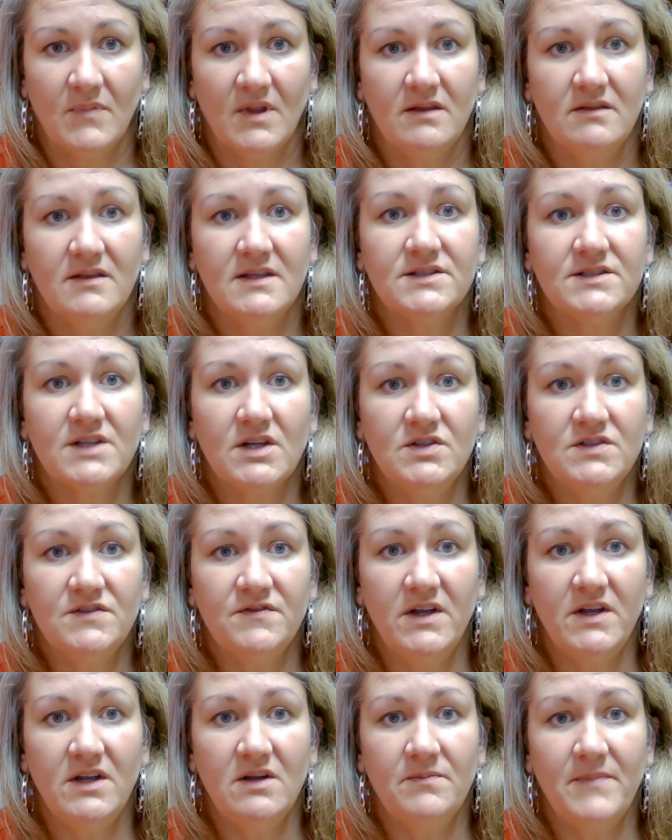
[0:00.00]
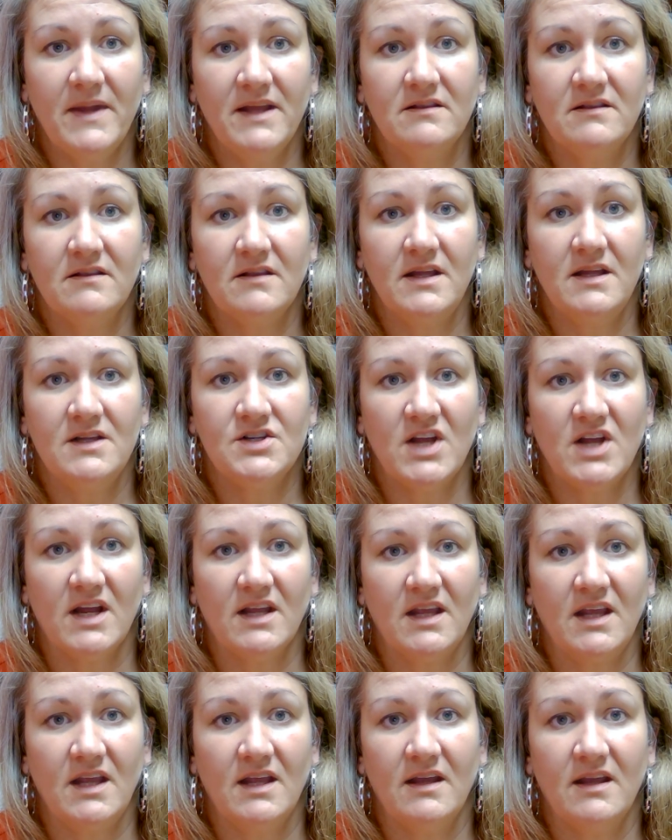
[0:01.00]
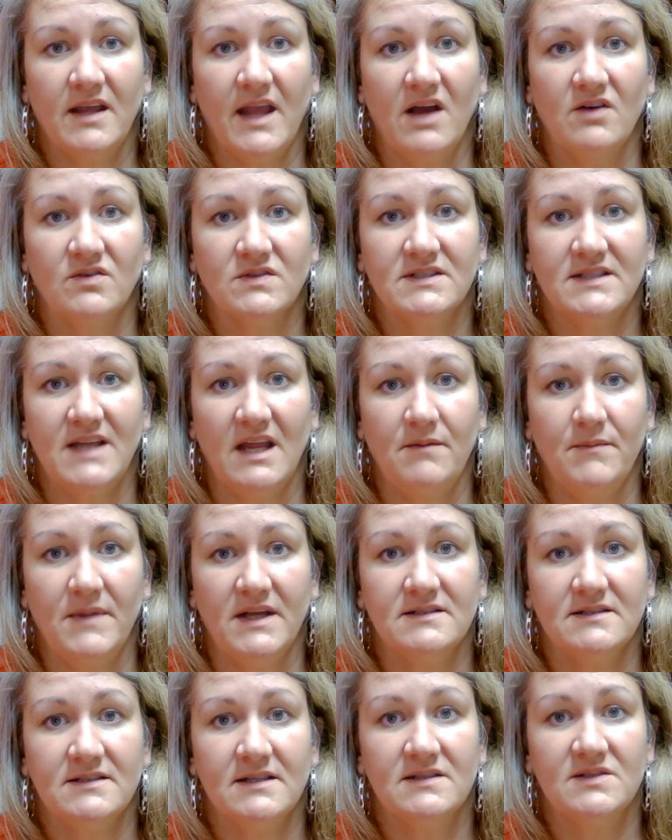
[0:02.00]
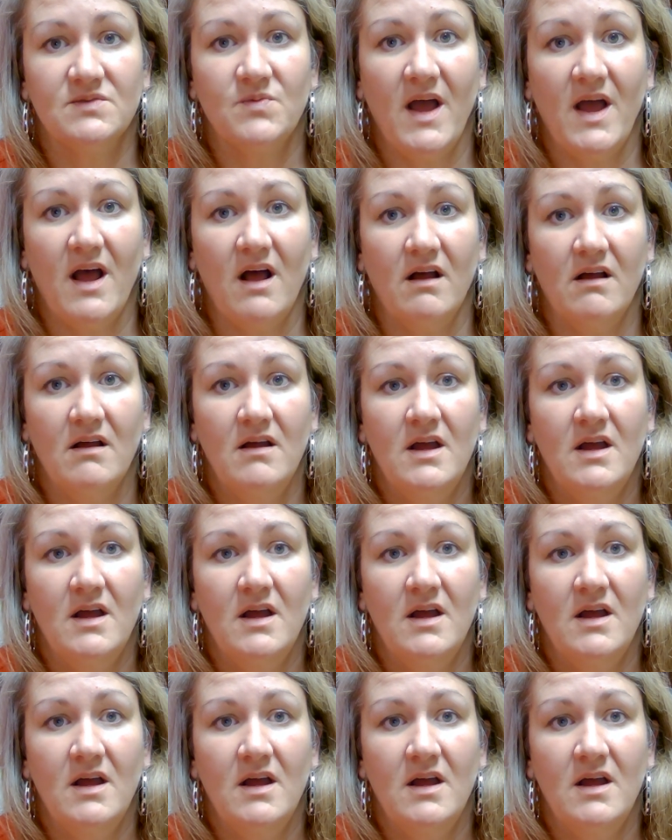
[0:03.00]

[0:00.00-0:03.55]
This goes for your monthly checking account statements as well.